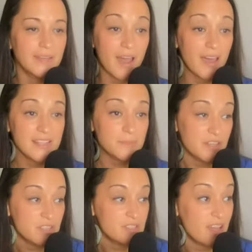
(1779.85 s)
not as
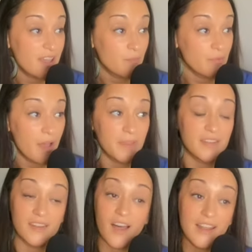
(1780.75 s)
much as i i
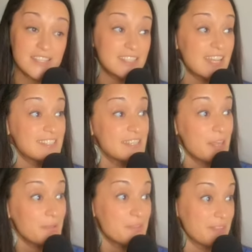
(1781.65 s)
mean honestly that's
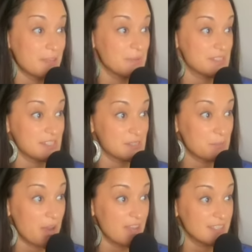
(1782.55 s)
another thing that was a
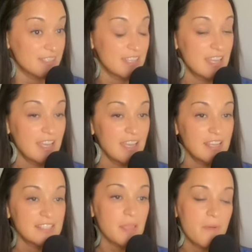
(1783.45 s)
surprise
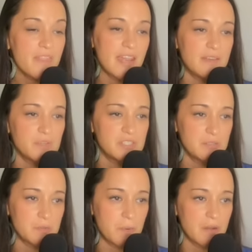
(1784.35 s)
some of that was due
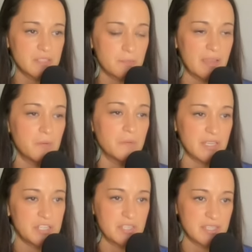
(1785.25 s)
in part to my old
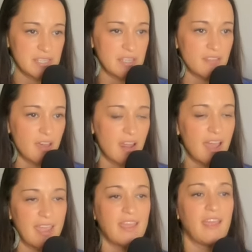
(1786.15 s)
agency that
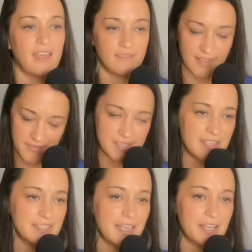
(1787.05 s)
i have
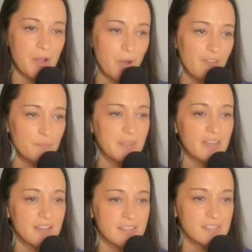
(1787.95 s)
since let go of
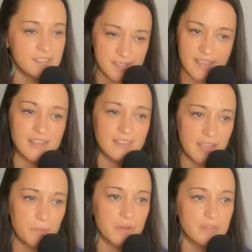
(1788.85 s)
because they
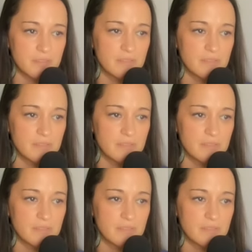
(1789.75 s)
weren't